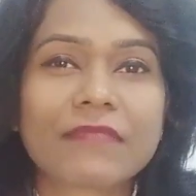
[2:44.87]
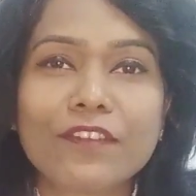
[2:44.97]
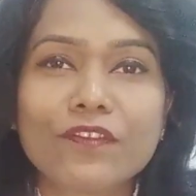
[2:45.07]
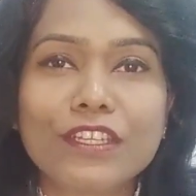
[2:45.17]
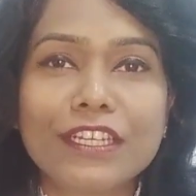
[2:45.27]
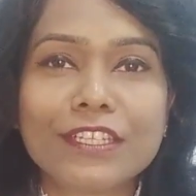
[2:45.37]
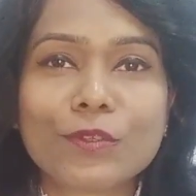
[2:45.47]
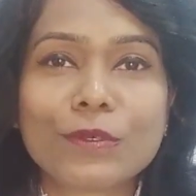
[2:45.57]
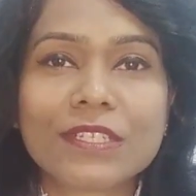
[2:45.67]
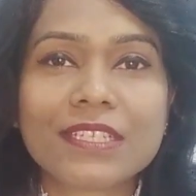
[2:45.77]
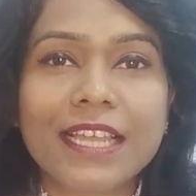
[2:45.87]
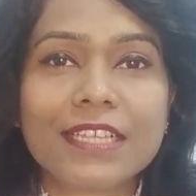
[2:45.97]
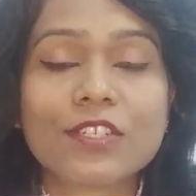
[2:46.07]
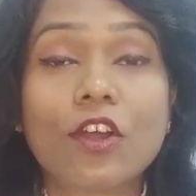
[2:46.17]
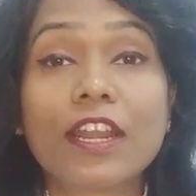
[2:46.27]
if the resources
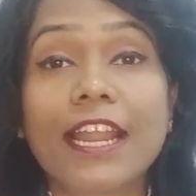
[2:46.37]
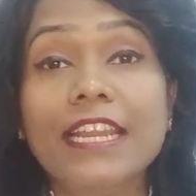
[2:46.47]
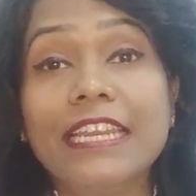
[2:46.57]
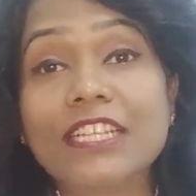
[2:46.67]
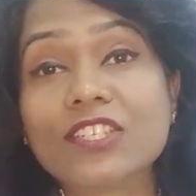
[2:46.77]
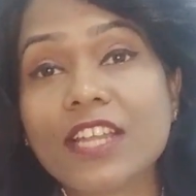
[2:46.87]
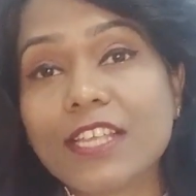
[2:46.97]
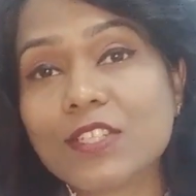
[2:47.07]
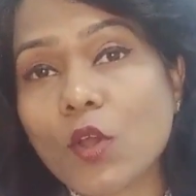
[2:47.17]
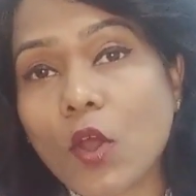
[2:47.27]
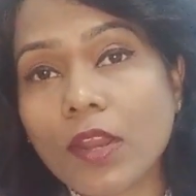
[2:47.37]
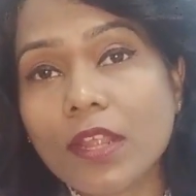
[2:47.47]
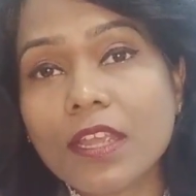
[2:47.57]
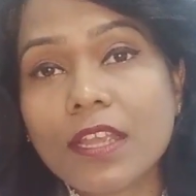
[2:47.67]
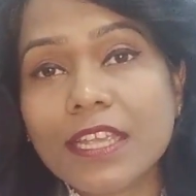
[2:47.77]
has gone, nature has gone.
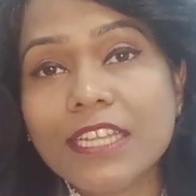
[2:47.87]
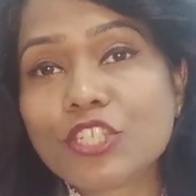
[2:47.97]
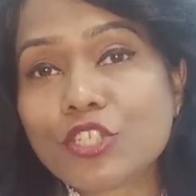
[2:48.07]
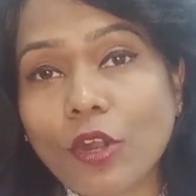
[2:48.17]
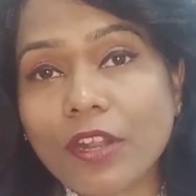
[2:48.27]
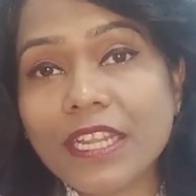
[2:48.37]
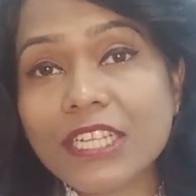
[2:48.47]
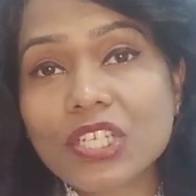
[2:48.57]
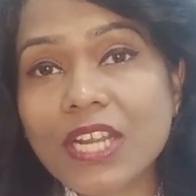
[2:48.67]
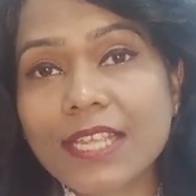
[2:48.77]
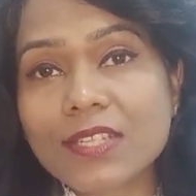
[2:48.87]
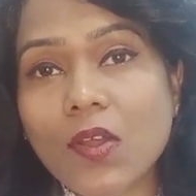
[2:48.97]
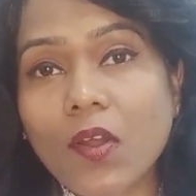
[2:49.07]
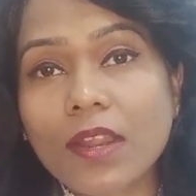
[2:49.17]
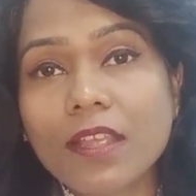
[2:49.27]
In short, nature has
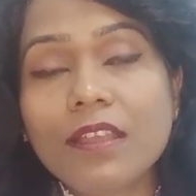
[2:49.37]
gone.